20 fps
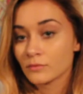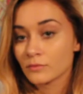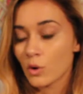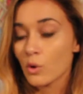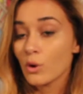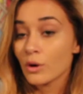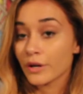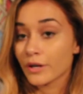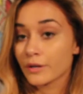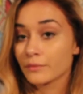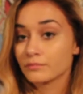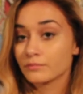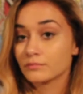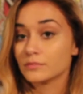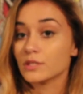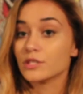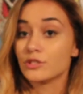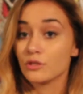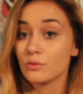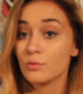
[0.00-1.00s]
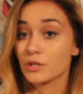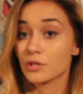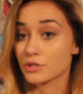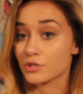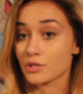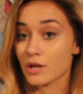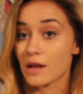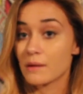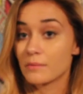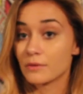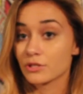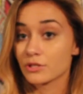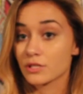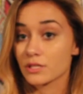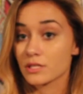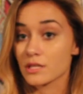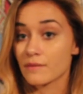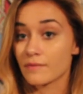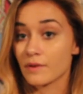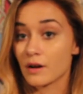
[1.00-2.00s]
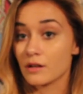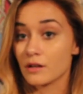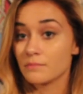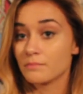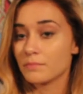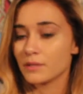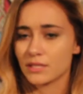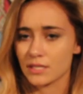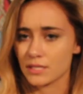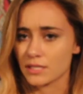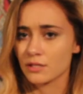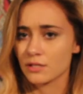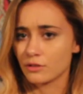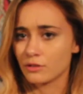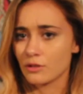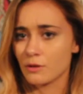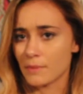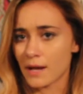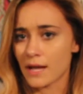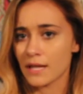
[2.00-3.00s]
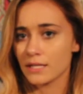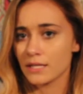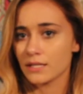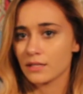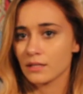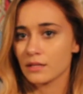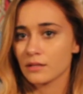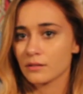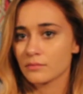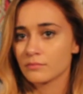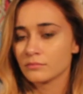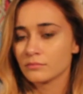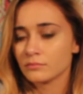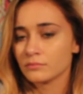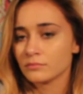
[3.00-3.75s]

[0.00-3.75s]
Or they do want to try a bunch of stuff on, but they still don't buy anything.